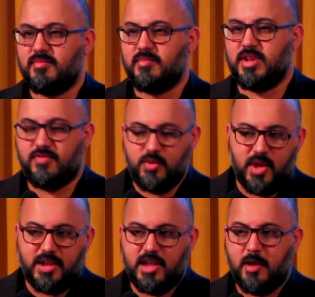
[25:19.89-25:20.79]
But if you
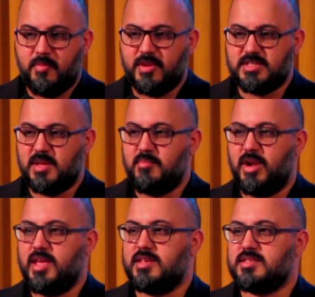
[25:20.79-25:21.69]
end up in some
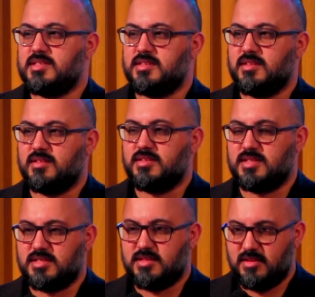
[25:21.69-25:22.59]
place,
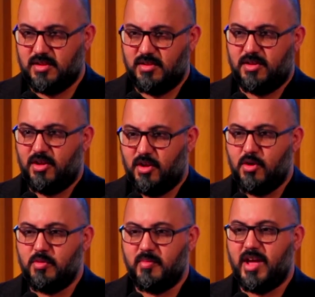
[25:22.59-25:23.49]
just
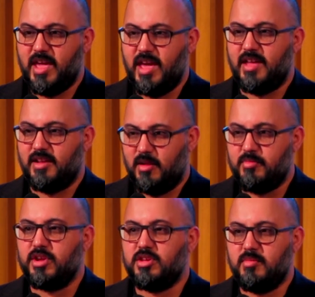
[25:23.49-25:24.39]
hold my hand, I'll
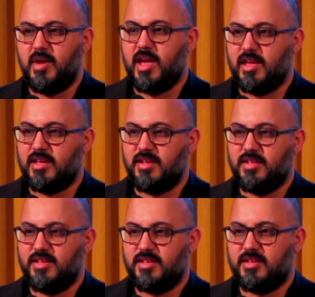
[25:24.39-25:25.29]
bring you back.
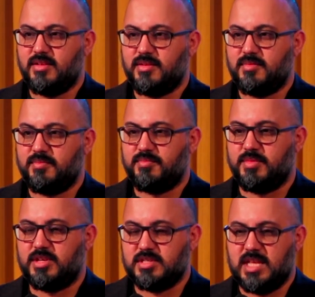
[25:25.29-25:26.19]

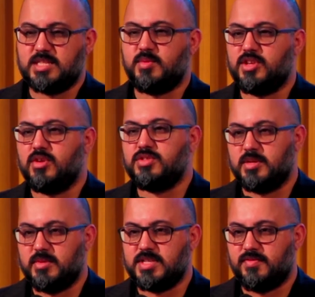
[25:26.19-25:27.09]
Because that's what
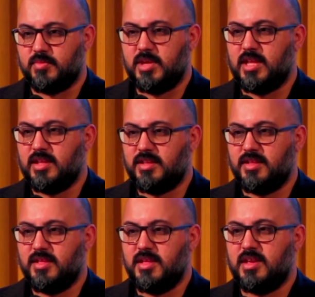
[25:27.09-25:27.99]
Hyojin does for me.
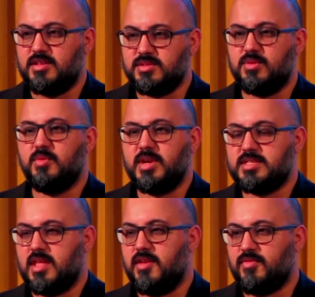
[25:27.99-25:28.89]
He's always
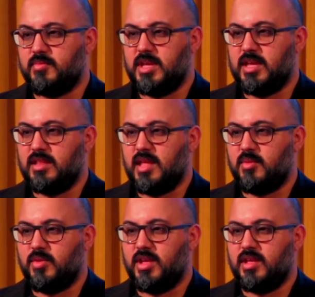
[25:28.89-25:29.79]
there for me in that
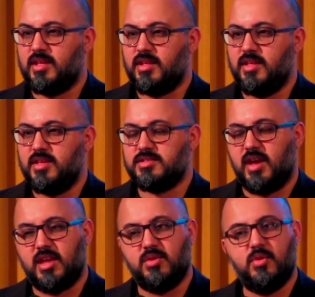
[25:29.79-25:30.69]
way. So I
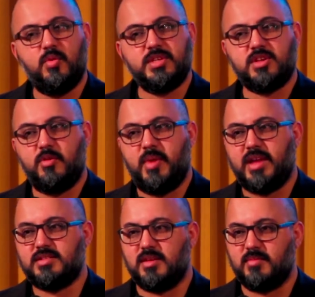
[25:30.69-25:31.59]
can always go
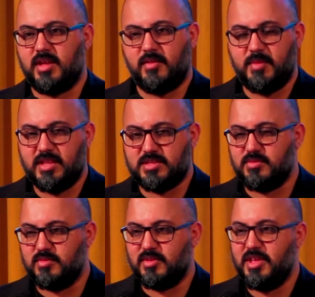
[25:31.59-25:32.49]
back to him. I mean, it's
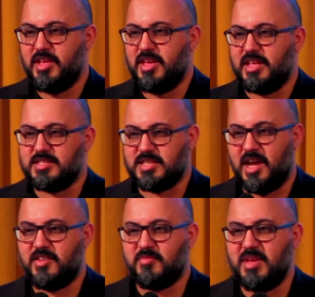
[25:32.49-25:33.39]
all
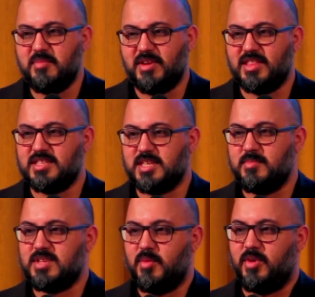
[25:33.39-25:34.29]
inside of me, but at the
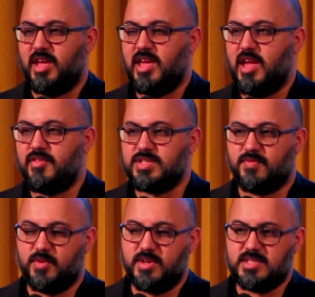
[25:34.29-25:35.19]
same time, when I hear his
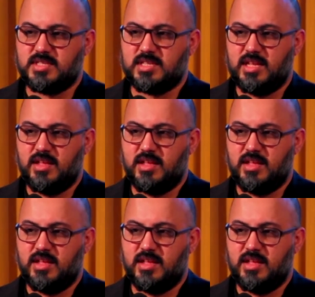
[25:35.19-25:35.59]
voice,